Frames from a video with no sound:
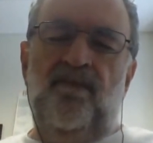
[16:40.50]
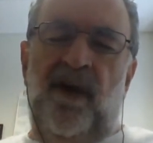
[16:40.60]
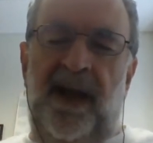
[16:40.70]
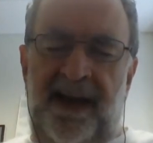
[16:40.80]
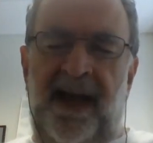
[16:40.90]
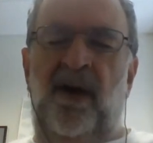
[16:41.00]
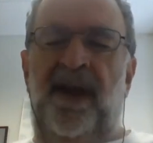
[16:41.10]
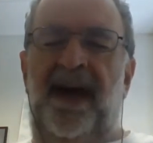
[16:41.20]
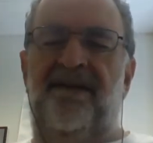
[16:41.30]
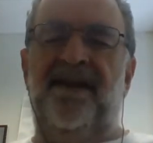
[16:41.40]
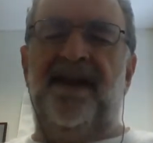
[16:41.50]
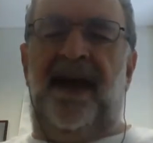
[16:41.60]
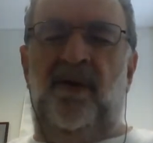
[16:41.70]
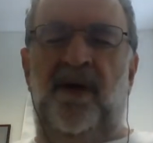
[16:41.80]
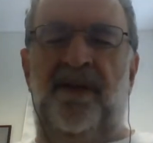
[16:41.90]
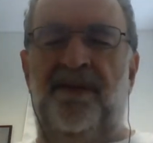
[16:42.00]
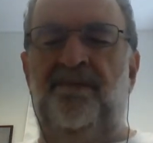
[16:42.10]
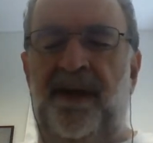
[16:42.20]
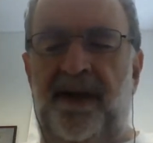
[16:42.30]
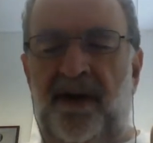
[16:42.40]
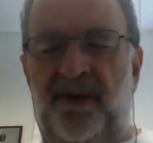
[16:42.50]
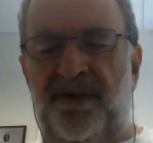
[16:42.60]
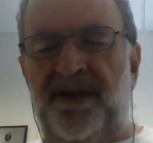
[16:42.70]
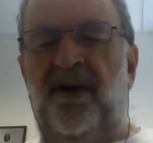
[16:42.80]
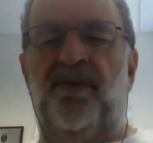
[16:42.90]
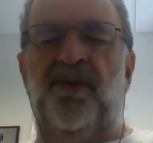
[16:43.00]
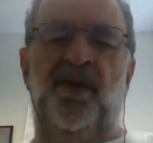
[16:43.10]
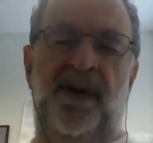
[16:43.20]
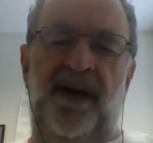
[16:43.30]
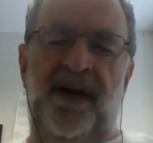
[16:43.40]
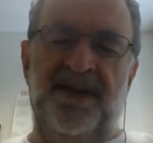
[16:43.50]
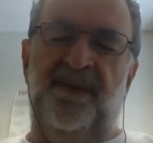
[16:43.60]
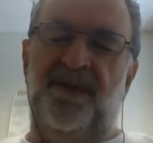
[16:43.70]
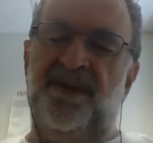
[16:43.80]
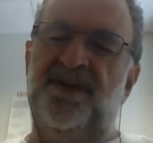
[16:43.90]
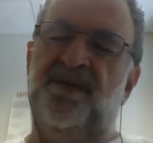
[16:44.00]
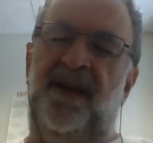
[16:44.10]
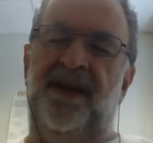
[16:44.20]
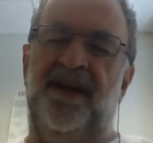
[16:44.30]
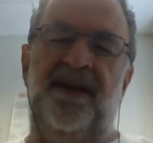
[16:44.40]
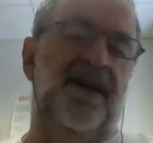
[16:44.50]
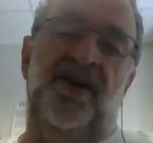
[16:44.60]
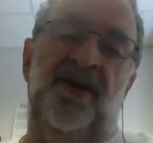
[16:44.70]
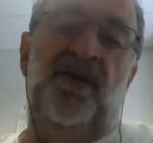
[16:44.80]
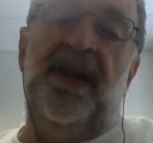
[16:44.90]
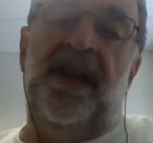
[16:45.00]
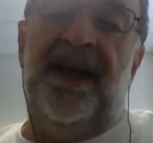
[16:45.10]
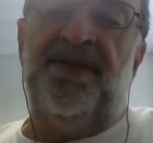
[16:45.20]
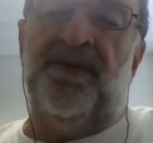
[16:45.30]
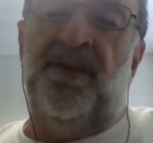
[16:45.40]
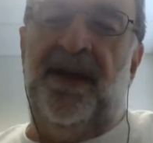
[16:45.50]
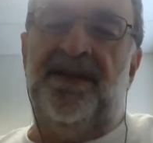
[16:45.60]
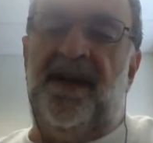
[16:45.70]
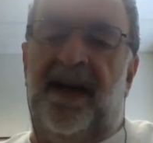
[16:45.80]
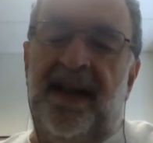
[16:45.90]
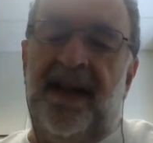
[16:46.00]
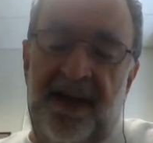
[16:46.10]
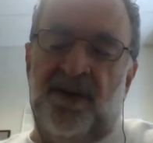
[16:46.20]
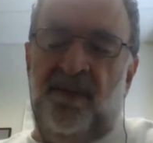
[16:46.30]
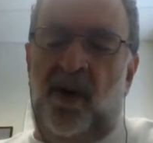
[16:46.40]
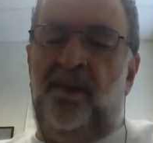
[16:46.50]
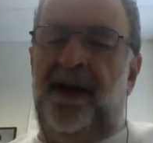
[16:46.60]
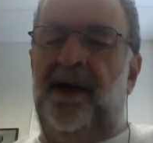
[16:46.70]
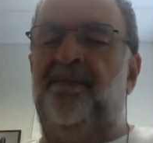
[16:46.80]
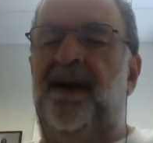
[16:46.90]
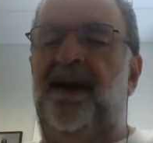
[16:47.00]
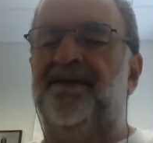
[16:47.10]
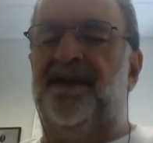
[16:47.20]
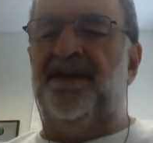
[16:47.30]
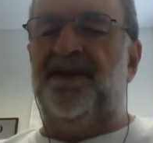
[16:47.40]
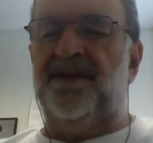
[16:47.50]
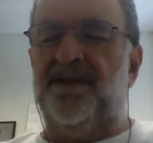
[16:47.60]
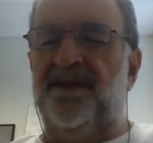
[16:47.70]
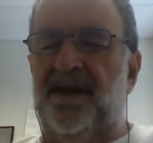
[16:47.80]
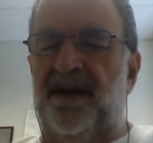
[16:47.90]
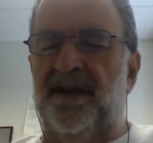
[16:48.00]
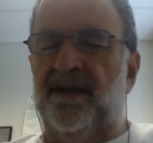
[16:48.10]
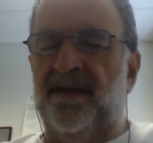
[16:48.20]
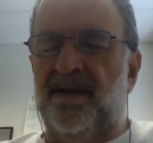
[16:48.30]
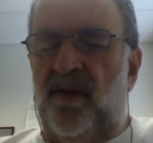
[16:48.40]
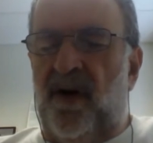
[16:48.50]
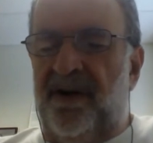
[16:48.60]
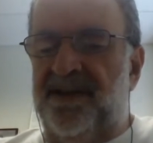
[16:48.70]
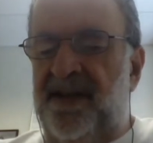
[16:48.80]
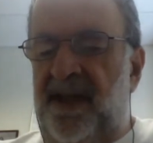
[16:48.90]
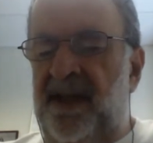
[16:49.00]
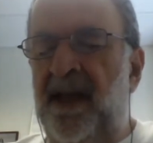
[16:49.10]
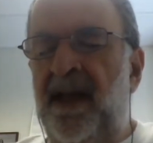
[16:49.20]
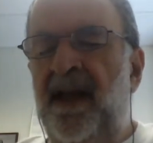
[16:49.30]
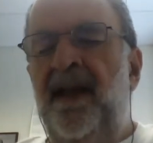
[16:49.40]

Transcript: right now we advocate, whether it be a hotel room, a hospital suite, a new classroom, a classroom opening up after this quarantine,